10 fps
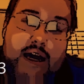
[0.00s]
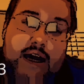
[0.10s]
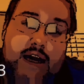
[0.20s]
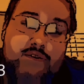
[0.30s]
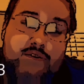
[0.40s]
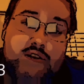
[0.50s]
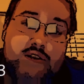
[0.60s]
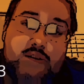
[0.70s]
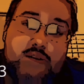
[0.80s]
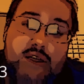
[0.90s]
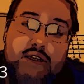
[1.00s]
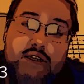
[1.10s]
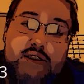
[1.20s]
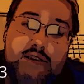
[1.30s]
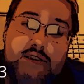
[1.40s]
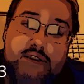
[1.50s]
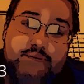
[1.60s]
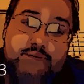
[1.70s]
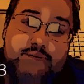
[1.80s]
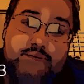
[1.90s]
I haven't lost my lessons.
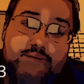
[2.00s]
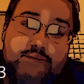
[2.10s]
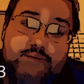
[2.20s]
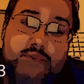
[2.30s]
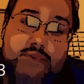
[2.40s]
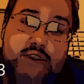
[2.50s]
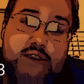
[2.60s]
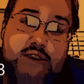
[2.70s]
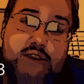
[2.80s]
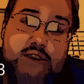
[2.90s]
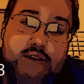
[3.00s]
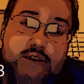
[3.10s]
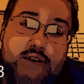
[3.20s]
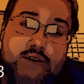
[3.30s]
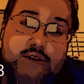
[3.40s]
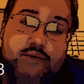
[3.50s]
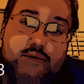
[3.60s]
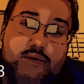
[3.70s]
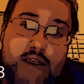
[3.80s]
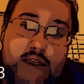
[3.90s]
It is clear
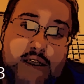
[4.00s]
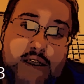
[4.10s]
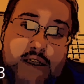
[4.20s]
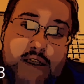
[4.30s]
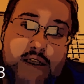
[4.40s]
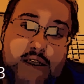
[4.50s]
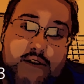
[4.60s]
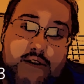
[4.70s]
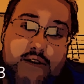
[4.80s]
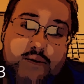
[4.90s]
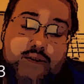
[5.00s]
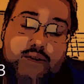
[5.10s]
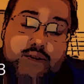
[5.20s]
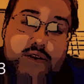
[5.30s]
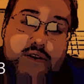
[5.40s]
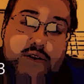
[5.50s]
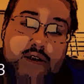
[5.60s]
you're still denying yours.